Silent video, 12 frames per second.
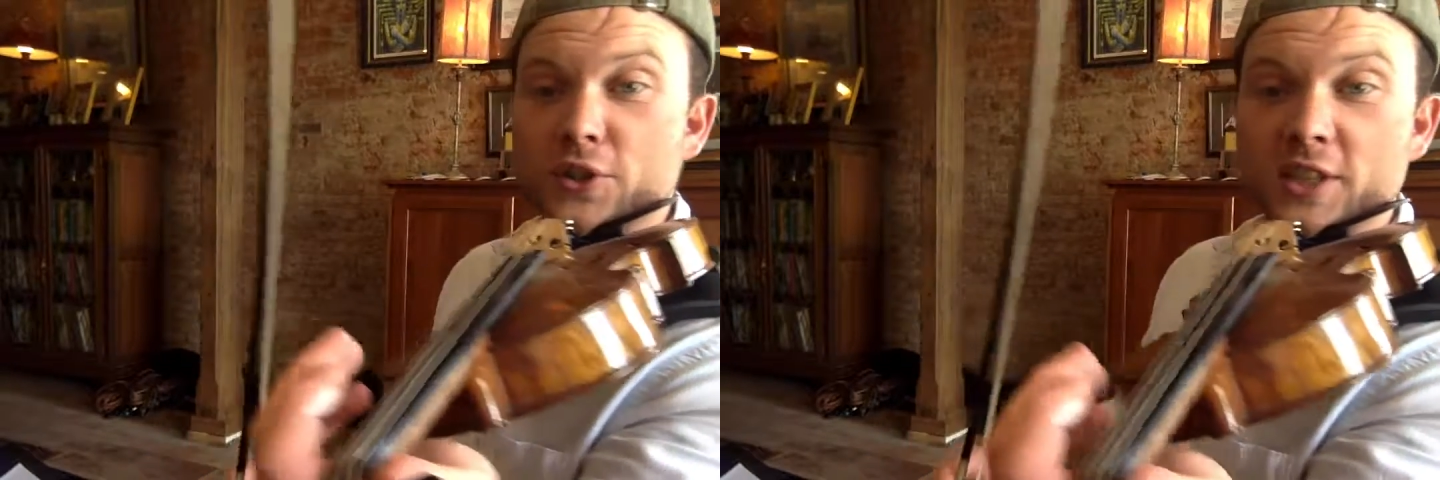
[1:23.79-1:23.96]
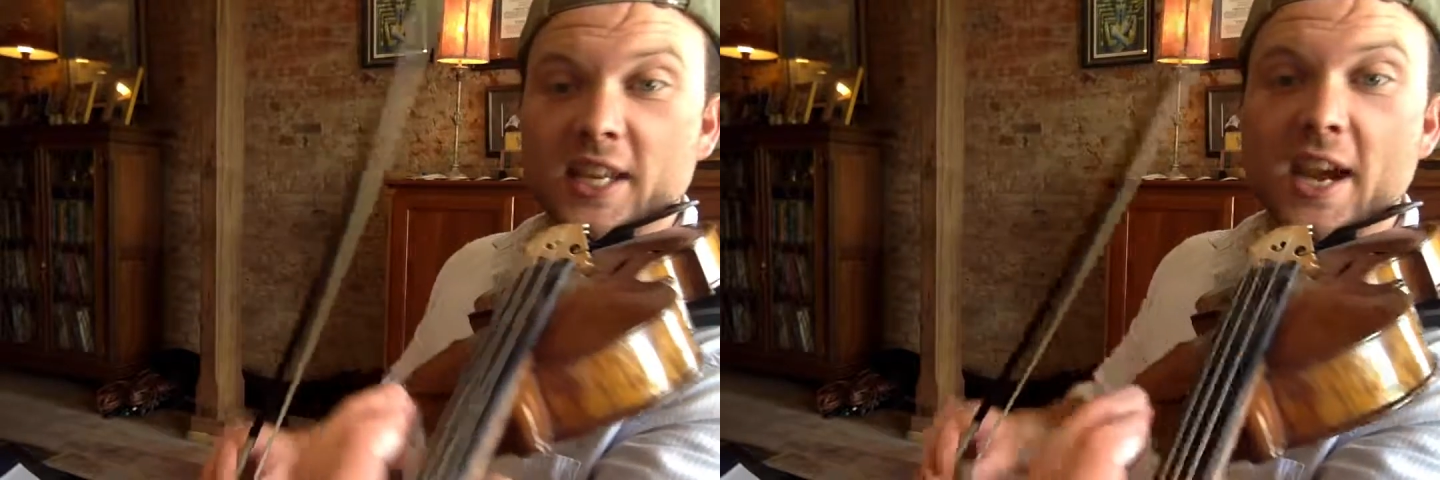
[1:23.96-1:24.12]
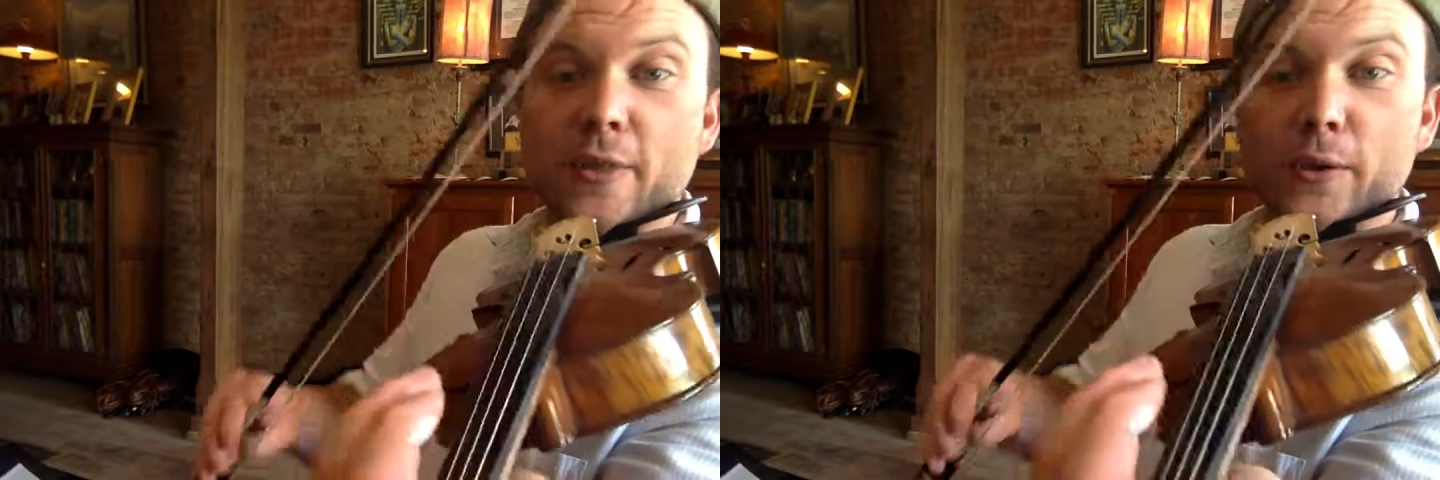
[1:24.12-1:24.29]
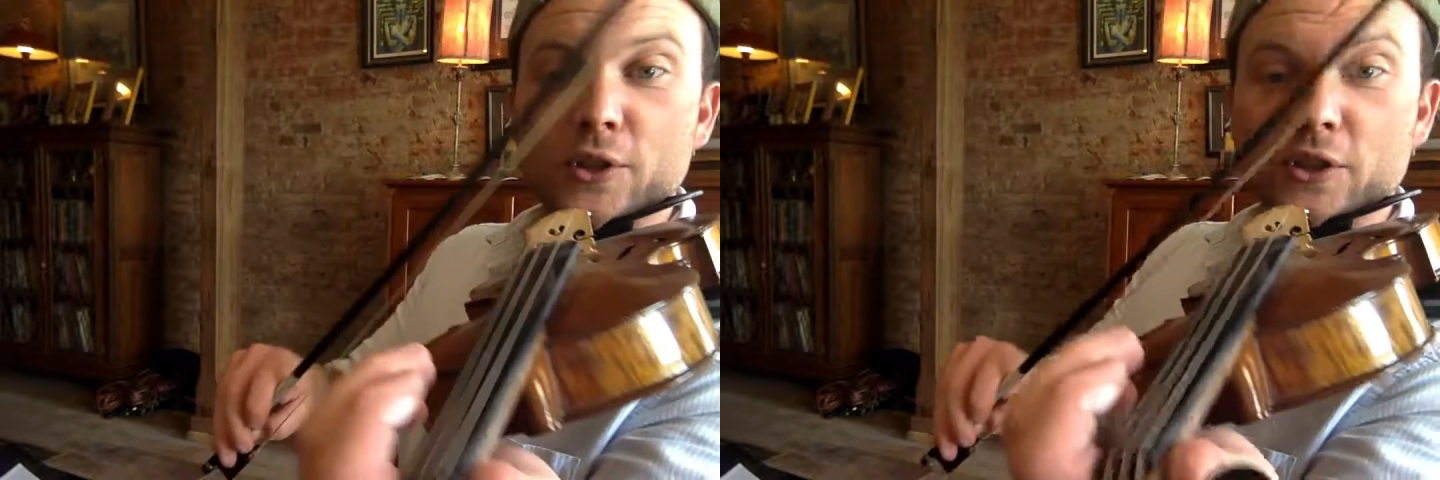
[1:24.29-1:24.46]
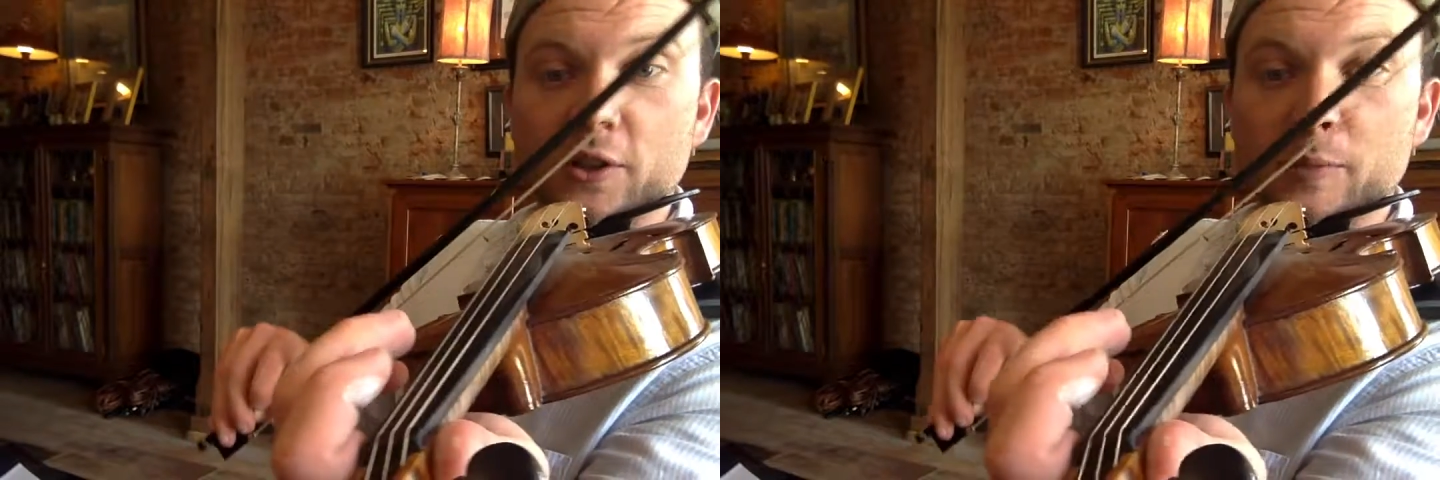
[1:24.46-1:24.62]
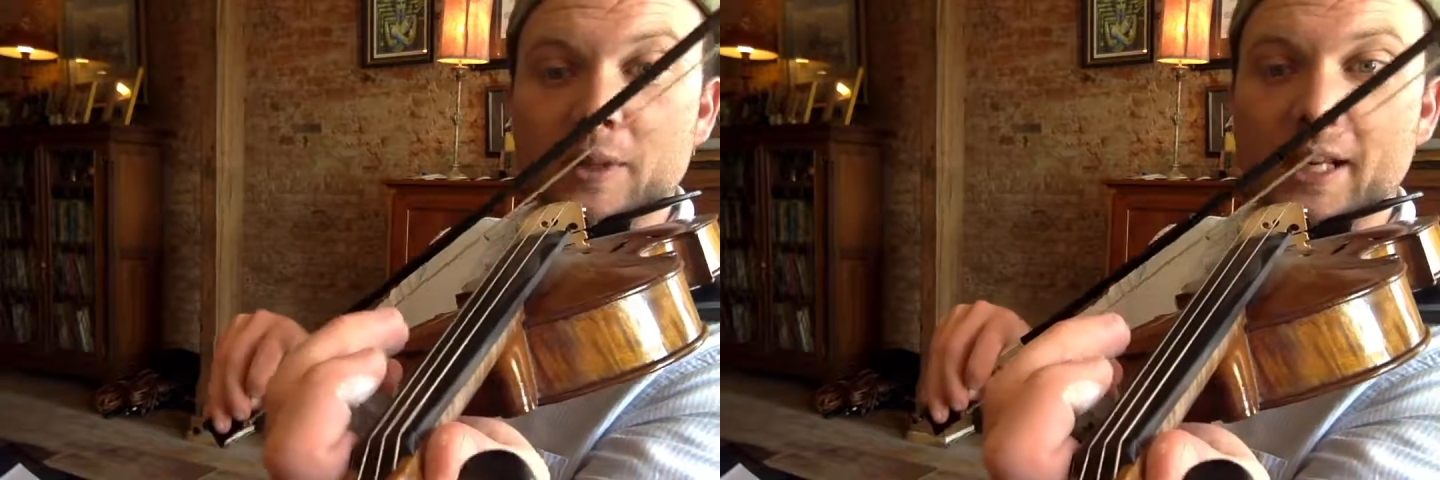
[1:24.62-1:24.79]
together, it's
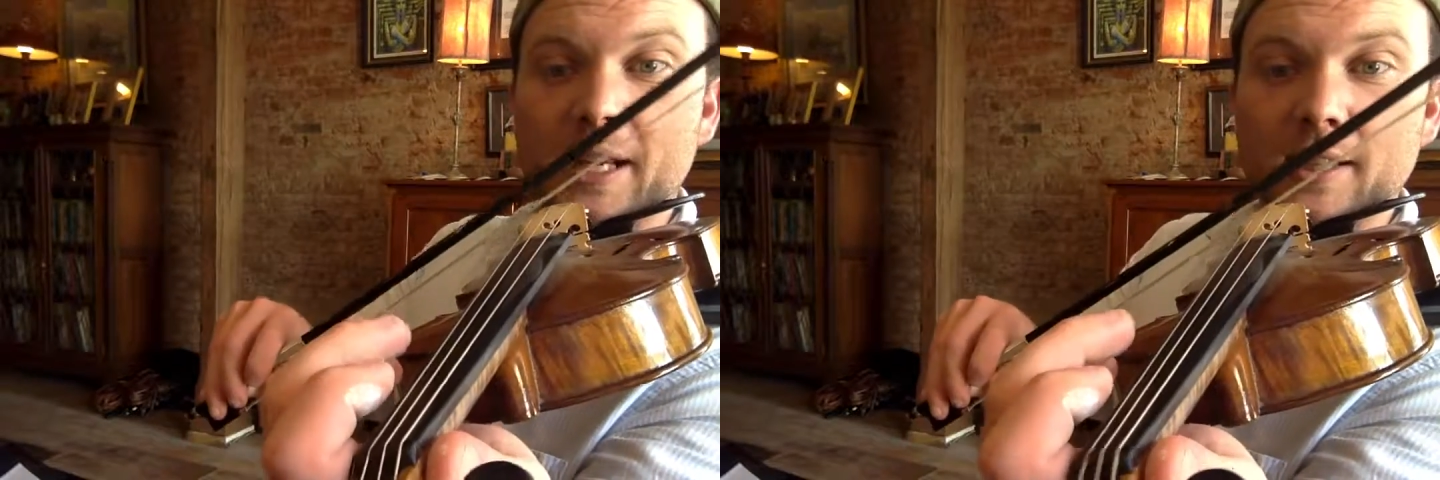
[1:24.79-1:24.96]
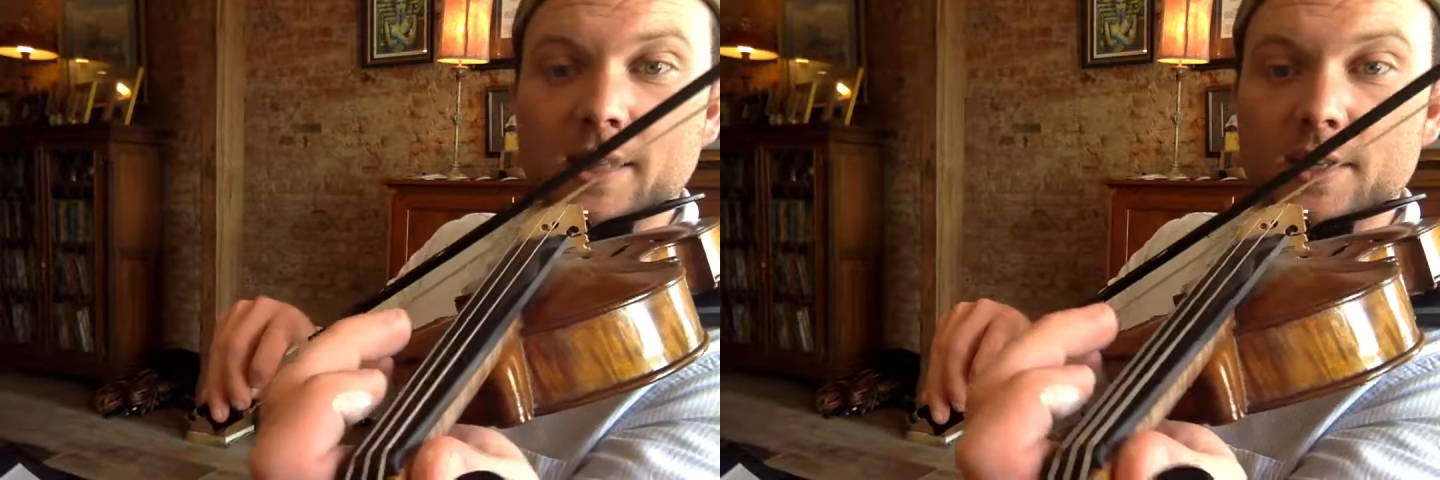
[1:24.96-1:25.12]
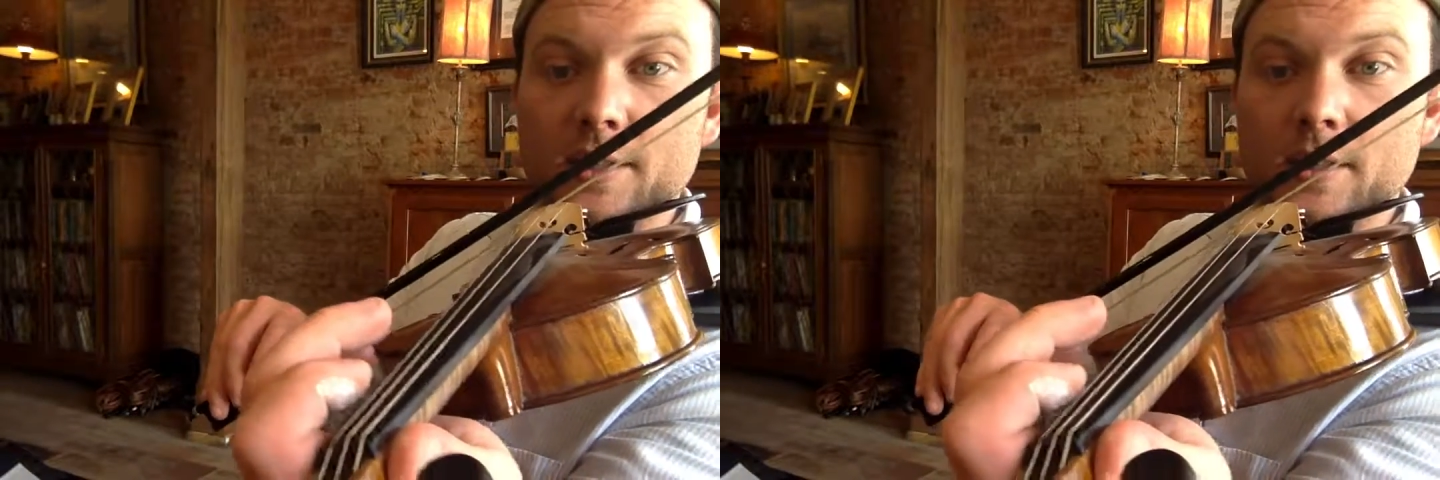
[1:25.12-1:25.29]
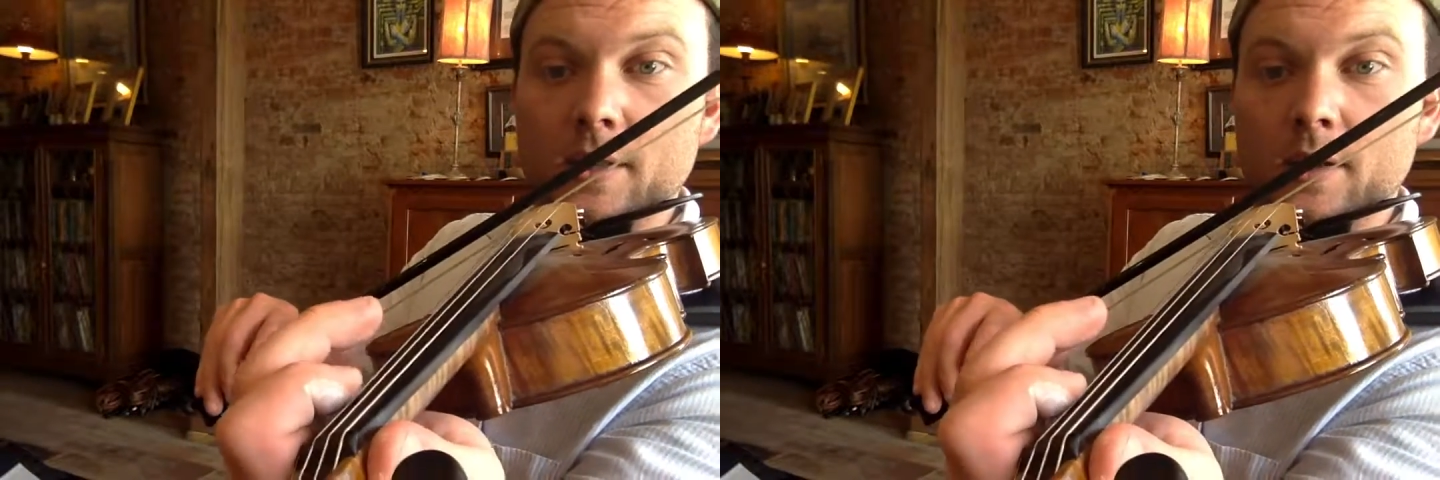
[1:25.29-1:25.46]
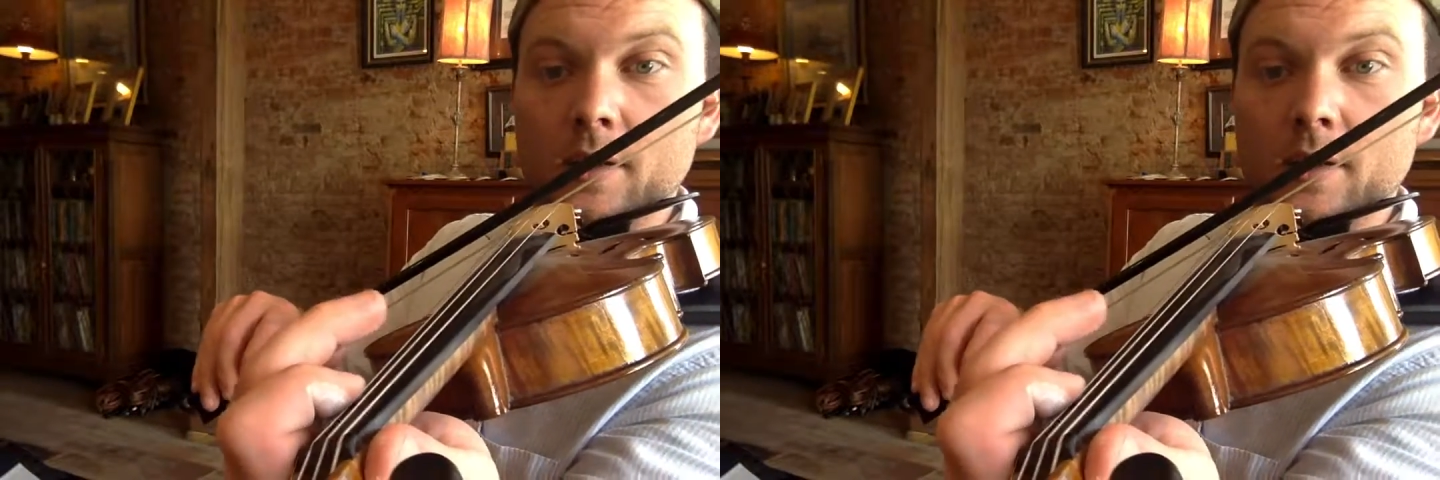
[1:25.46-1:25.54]
going to be like this.